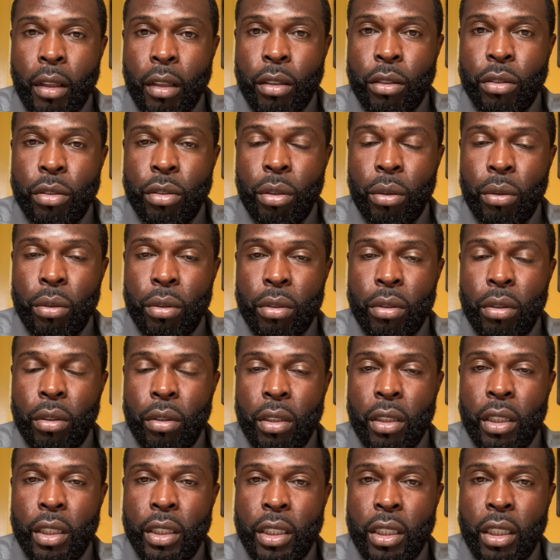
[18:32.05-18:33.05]
So it's
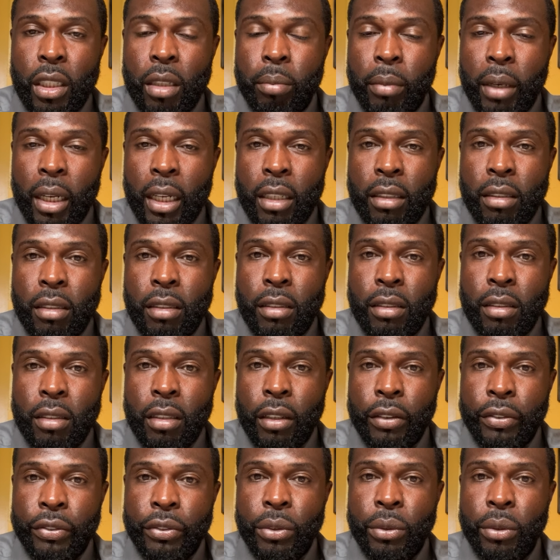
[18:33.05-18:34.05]
legitimized
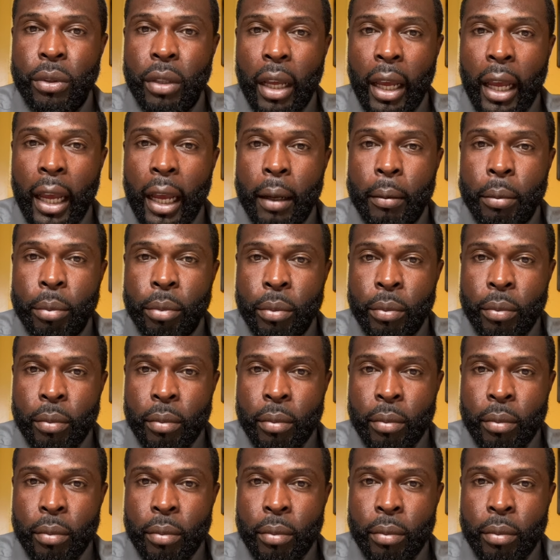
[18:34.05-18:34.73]
itself through the app.